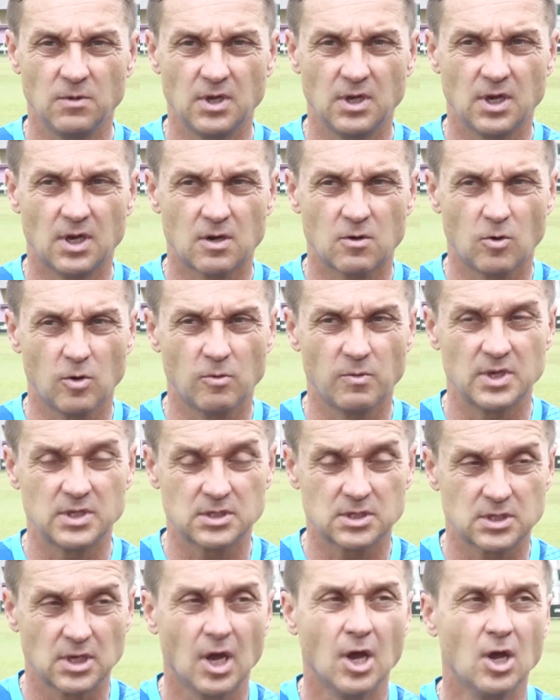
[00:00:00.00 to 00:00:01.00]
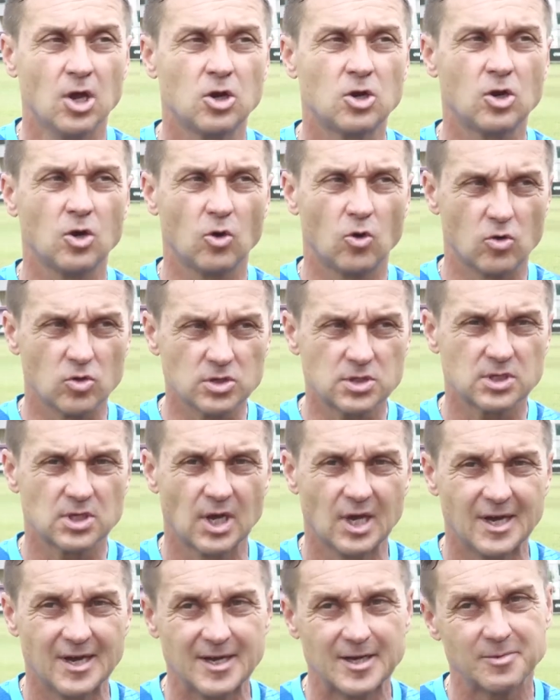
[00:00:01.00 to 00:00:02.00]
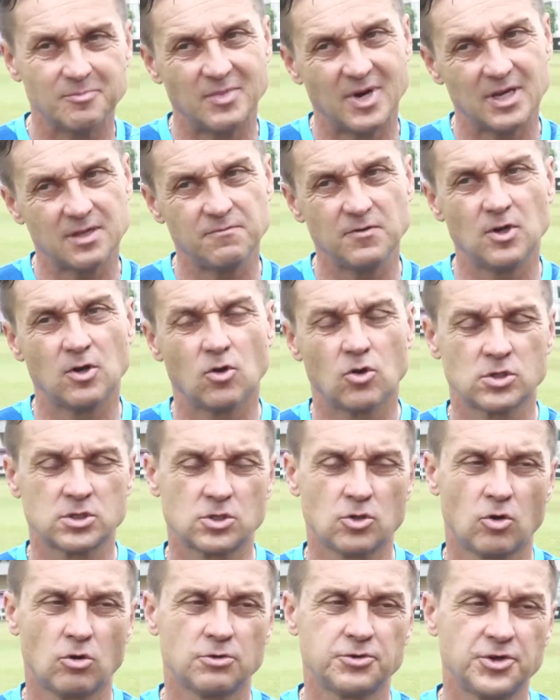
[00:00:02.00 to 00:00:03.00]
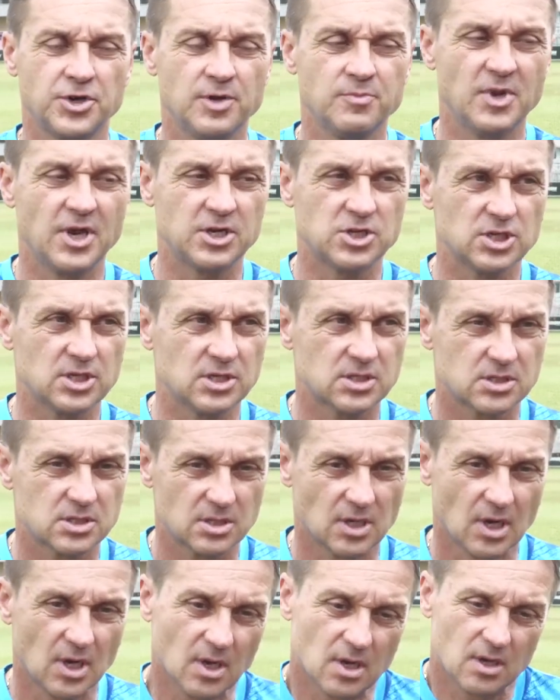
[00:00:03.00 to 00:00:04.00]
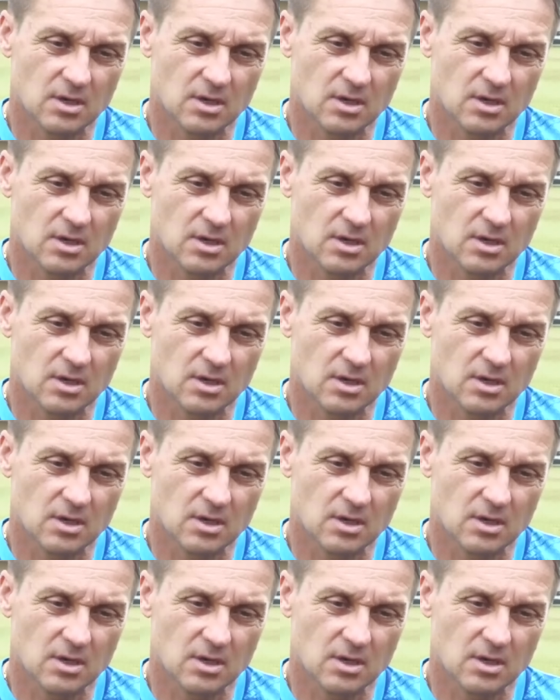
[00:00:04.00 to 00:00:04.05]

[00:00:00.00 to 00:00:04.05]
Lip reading: We are always close, but we lost all three matches.